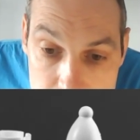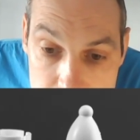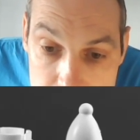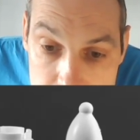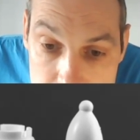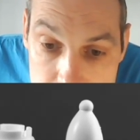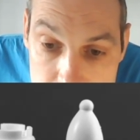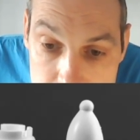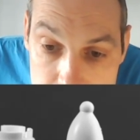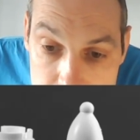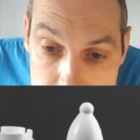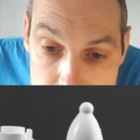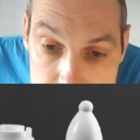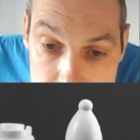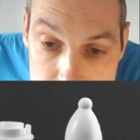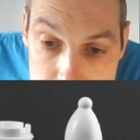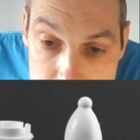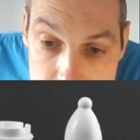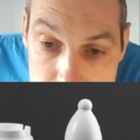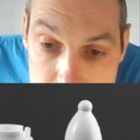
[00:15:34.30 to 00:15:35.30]

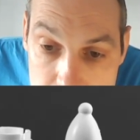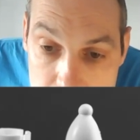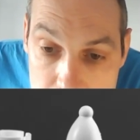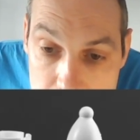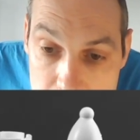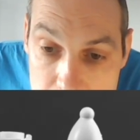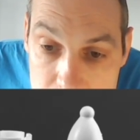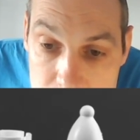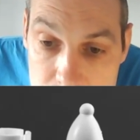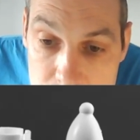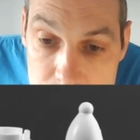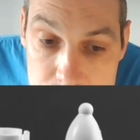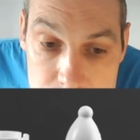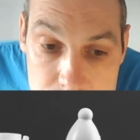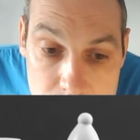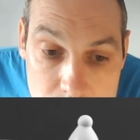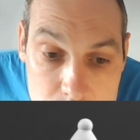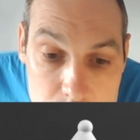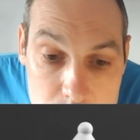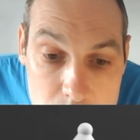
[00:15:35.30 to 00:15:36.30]
Have to
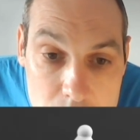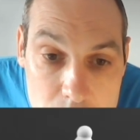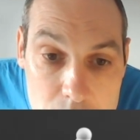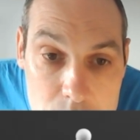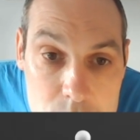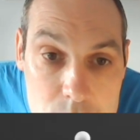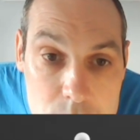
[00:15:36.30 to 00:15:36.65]
step up.